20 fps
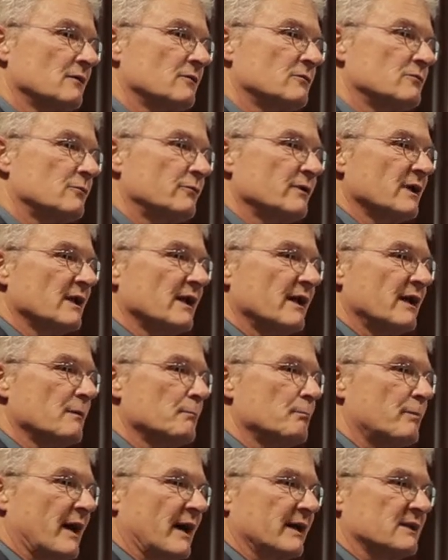to really
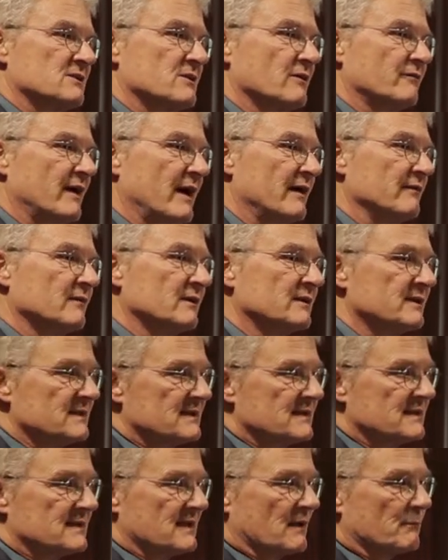impact survival. This
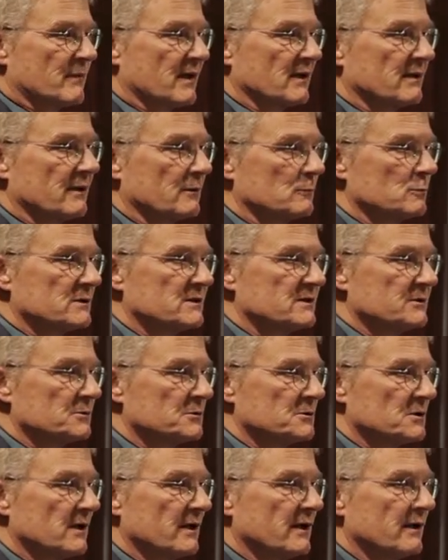is something that was
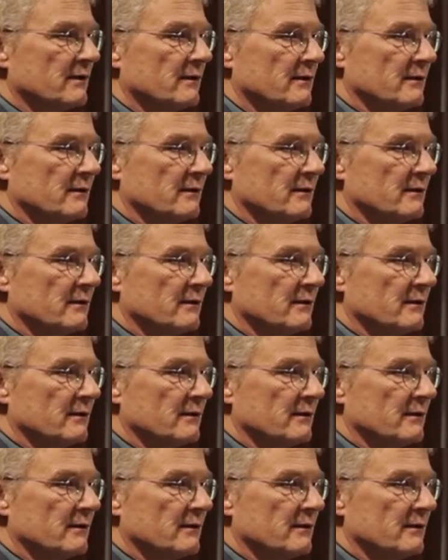usually